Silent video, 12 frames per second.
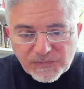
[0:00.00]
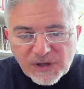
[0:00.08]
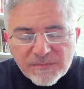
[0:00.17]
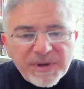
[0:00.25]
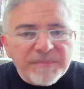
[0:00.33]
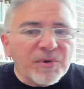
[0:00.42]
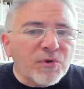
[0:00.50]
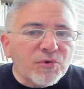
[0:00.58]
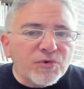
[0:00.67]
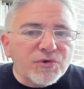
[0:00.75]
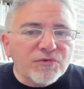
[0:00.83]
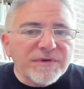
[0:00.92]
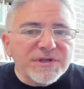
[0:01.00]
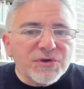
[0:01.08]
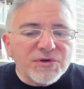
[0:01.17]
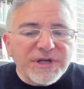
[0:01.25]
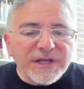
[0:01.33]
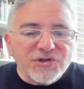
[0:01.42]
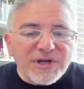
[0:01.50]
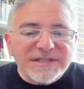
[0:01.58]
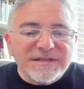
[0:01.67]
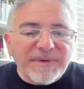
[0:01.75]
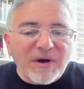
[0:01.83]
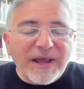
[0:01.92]
People who do research in
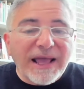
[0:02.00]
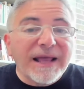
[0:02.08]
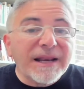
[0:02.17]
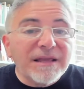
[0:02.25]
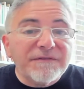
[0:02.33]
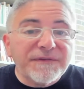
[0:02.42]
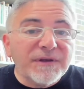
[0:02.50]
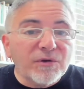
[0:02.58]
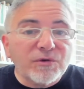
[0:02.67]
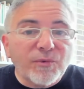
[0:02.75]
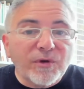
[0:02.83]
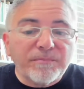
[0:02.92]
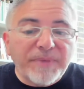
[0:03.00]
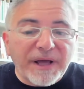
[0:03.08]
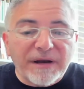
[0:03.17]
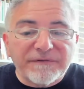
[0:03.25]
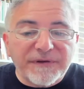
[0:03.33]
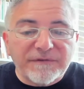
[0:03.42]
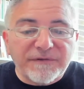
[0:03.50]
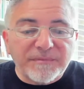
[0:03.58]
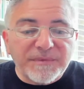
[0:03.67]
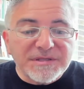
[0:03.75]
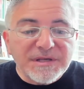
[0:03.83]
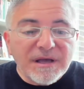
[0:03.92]
just about any field will benefit from
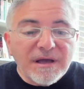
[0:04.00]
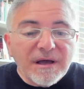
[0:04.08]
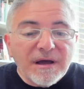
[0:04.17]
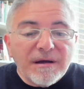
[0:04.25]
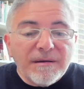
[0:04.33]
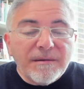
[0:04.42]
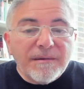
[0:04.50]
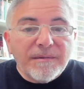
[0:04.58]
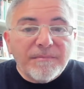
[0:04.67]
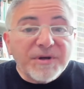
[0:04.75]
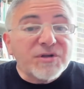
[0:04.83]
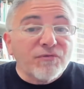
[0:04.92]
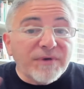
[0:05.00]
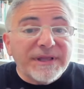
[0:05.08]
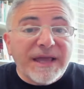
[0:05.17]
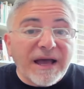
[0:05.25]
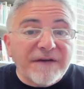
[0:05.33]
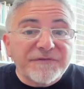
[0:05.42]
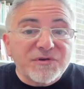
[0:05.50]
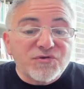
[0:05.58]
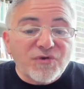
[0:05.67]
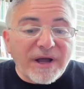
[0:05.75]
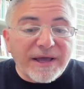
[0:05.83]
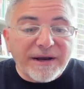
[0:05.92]
this. But you really have to
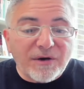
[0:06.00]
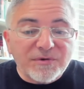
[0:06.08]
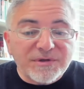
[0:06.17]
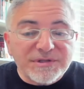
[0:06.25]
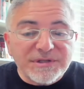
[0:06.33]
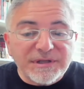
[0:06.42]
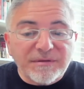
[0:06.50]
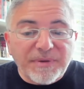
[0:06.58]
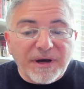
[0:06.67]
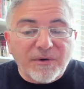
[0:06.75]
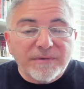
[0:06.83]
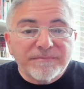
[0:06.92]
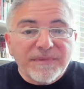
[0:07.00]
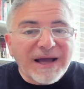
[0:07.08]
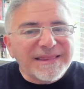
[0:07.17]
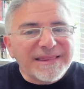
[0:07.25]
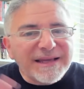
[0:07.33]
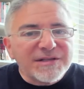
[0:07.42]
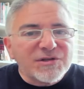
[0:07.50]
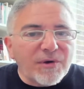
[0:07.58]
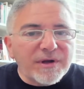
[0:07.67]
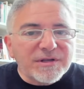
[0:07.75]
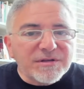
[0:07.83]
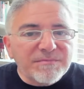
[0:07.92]
try it out to see the power. I think it's
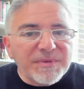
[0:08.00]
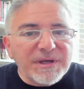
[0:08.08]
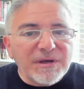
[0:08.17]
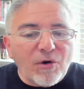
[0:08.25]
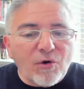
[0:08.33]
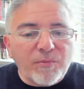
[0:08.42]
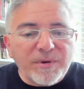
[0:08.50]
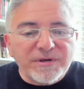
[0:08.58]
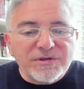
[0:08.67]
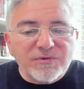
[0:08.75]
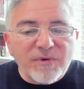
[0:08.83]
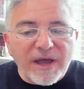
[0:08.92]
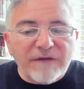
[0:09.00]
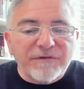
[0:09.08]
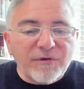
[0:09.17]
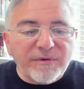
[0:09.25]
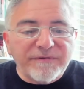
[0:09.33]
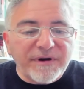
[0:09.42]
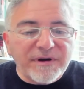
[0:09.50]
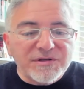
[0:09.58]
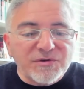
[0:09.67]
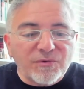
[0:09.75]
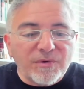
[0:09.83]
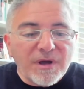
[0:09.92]
going to be open to everyone very
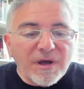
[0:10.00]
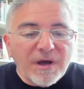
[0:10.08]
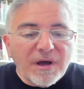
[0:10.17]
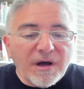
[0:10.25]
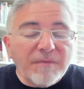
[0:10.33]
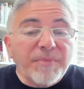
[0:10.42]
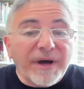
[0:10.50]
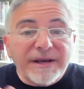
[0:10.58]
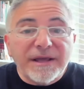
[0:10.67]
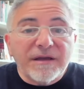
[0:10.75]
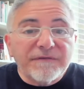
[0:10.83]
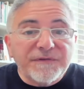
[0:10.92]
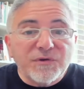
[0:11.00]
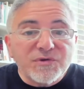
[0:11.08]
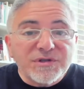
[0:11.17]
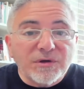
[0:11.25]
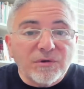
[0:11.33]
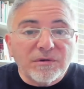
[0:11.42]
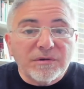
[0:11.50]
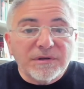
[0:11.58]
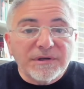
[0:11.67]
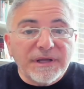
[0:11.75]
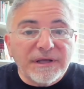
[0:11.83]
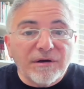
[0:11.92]
soon. But if you still
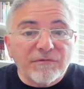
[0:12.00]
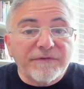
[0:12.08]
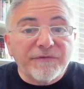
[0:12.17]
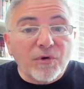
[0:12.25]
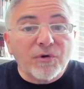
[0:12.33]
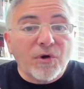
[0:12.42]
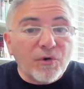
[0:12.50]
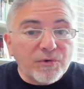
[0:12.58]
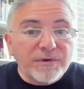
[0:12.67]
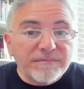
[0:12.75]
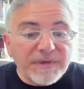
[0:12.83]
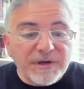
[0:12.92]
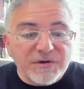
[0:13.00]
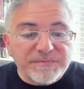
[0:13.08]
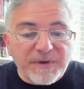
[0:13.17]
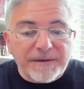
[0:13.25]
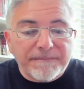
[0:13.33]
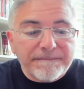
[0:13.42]
need a referral code, here's mine.